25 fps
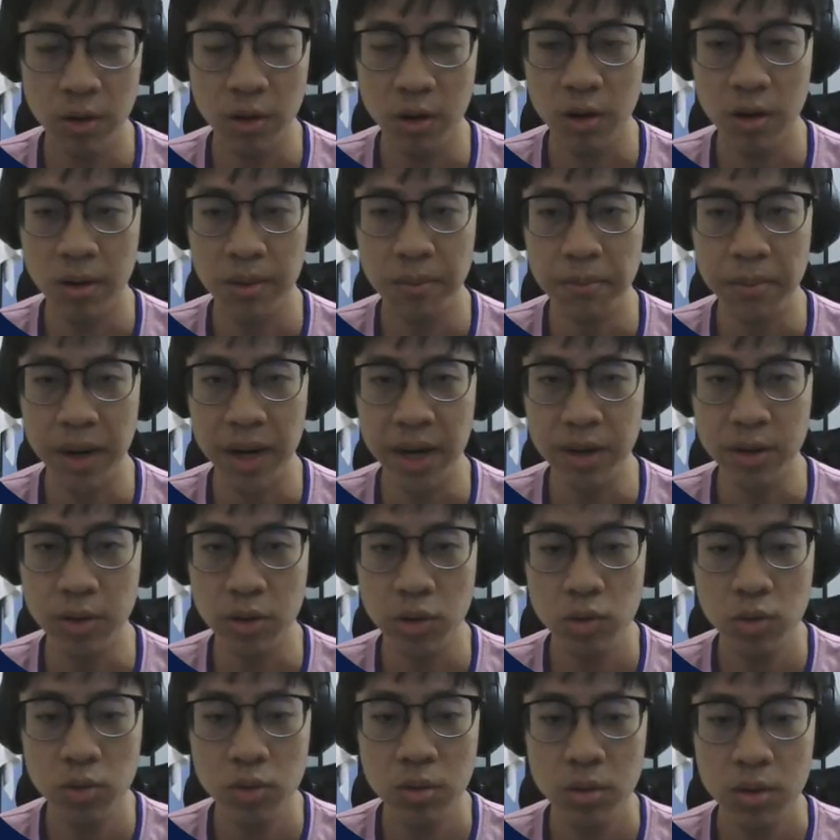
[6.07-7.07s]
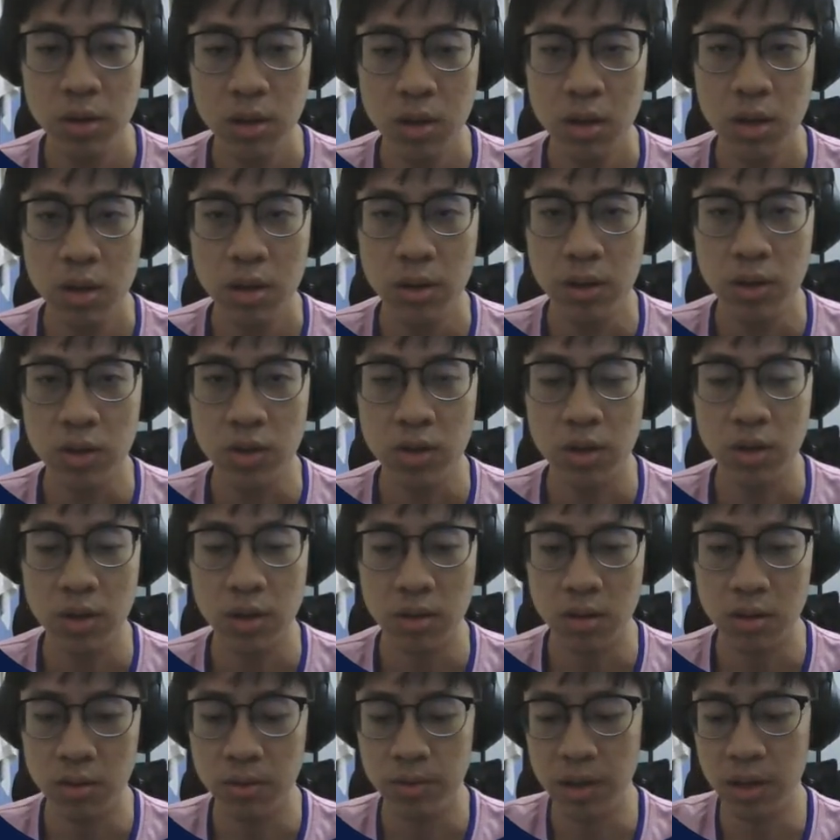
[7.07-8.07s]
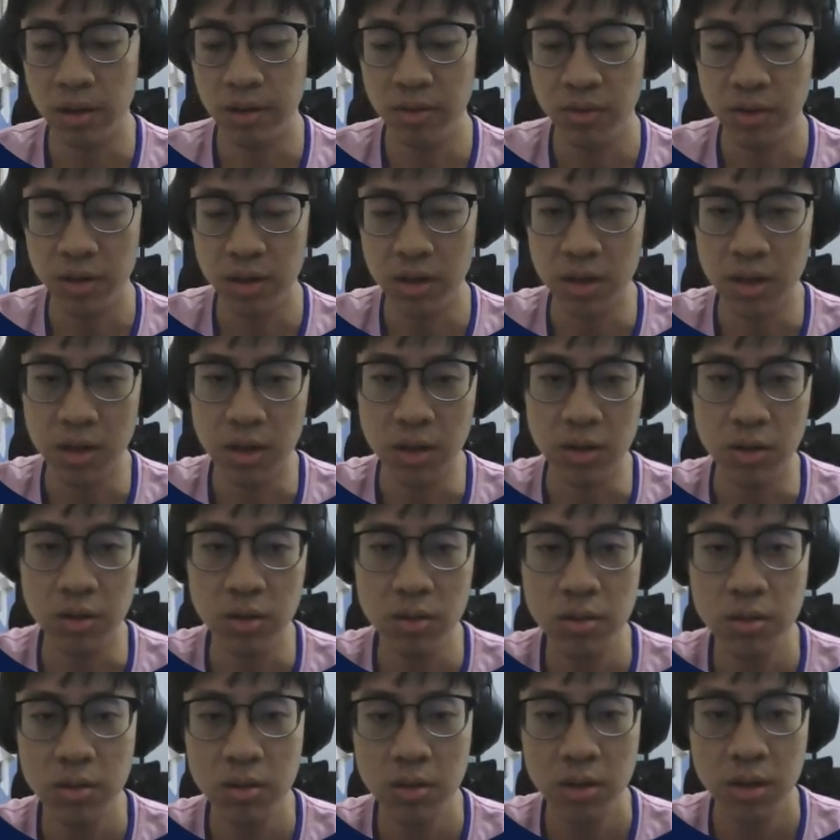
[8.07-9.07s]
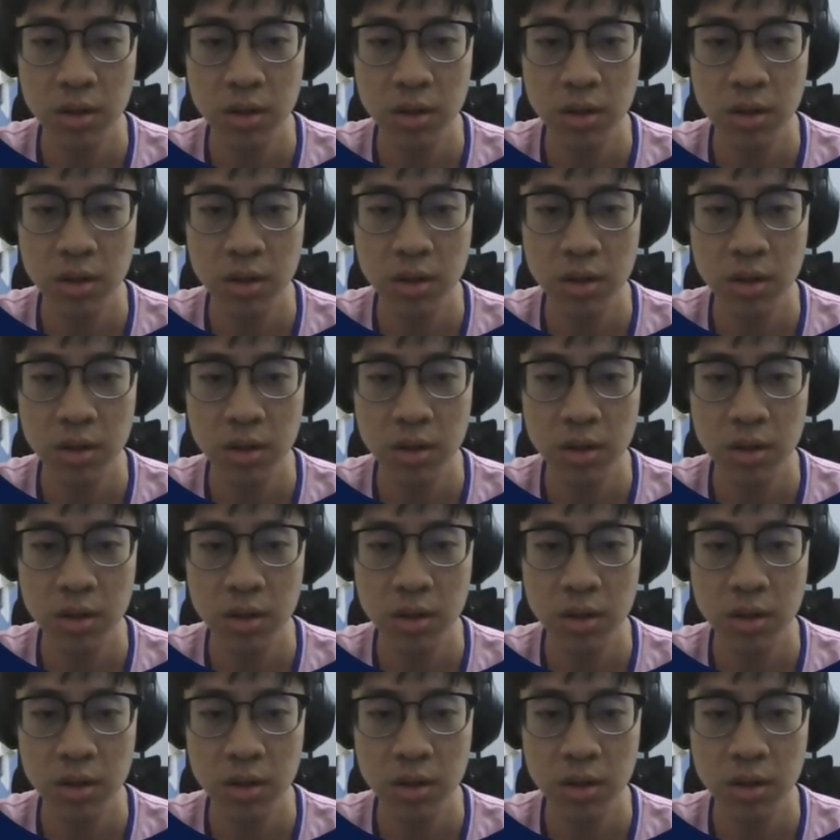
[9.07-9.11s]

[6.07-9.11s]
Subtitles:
CompBio 2. So without further ado,